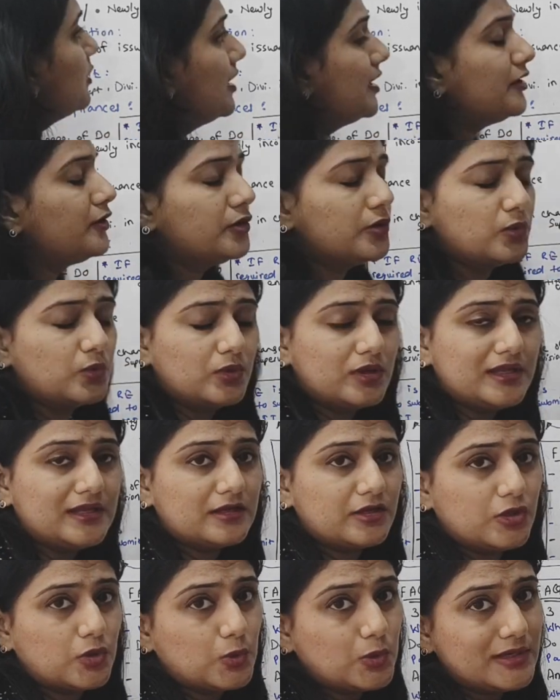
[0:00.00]
you are
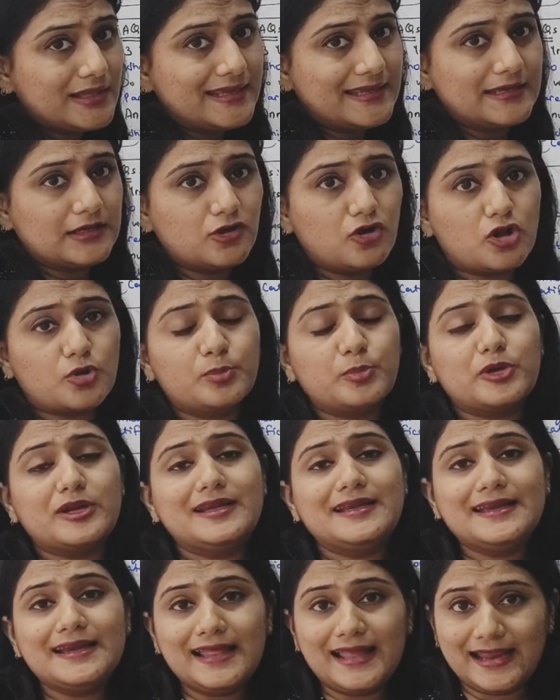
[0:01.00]
newly
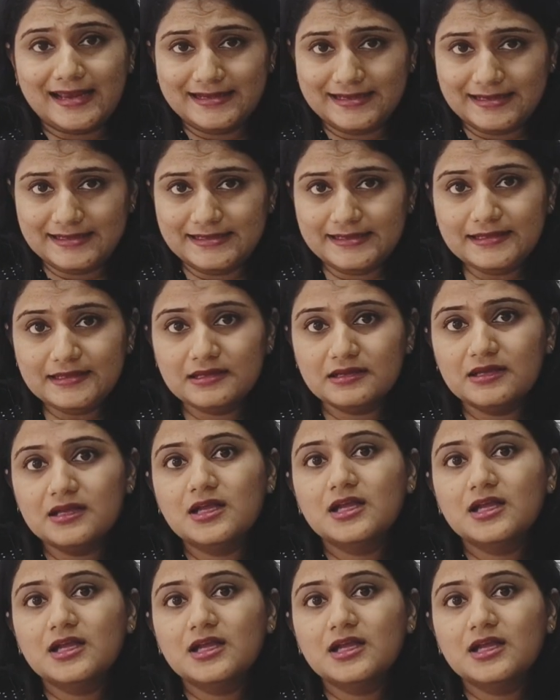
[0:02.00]
incorporated entity